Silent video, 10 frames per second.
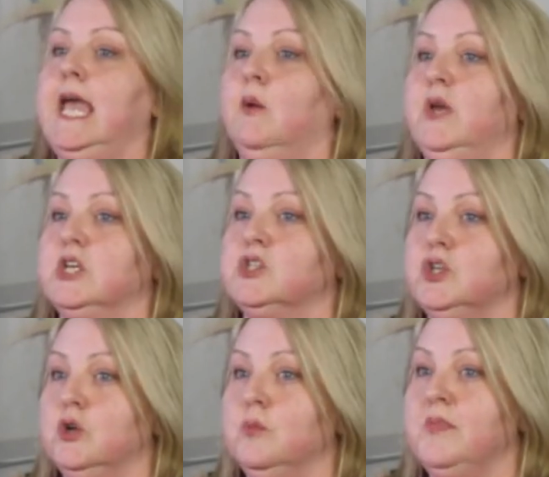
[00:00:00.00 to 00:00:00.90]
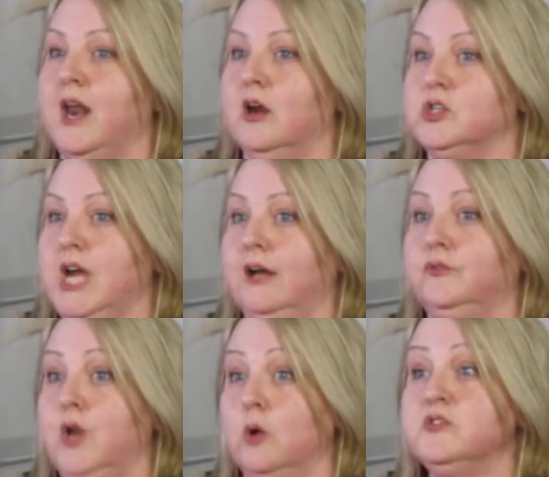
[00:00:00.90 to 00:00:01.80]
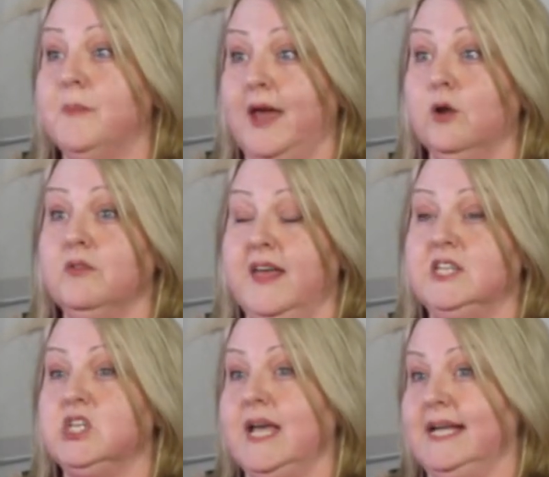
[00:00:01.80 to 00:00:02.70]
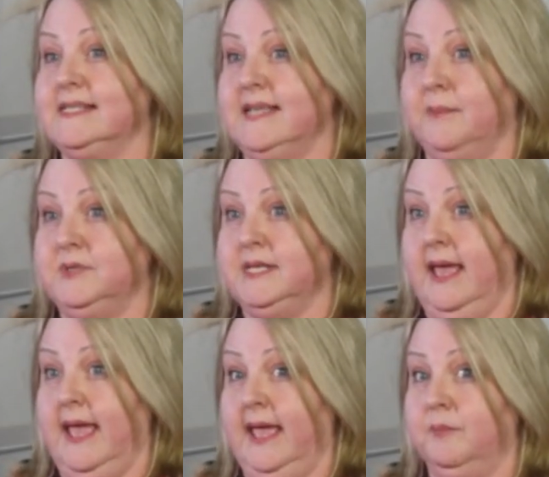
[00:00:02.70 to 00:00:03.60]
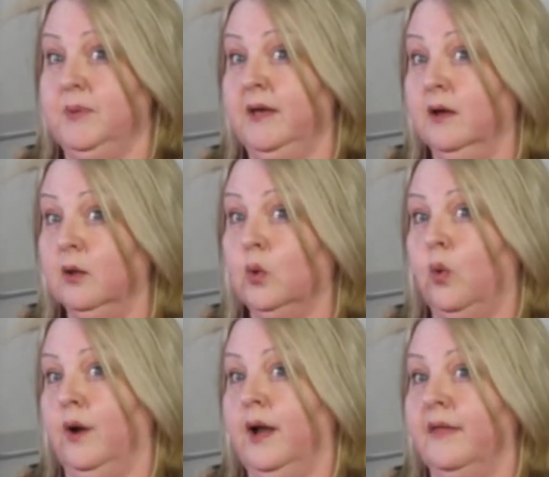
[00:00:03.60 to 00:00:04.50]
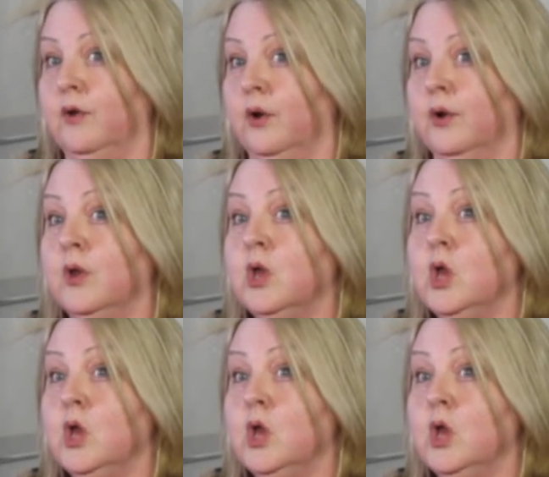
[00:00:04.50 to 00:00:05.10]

and we assume that our child knows better than to accept a pill or other